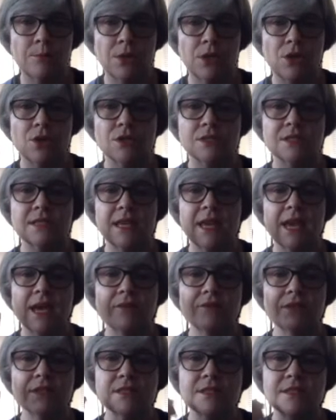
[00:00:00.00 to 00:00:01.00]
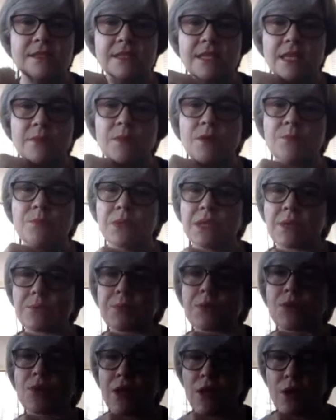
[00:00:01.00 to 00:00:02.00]
because they have this team of
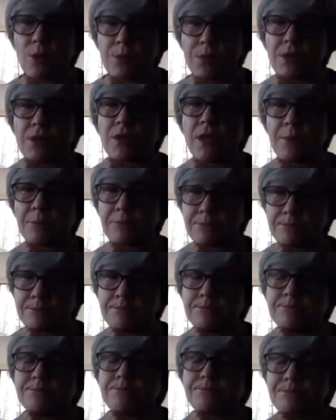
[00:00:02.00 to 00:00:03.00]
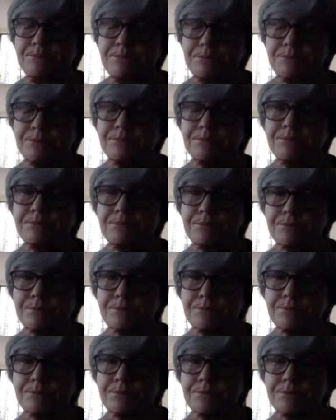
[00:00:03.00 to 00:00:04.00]
people helping them.
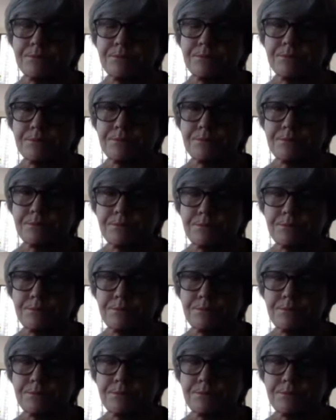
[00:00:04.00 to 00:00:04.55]
Mm-hmm. Really?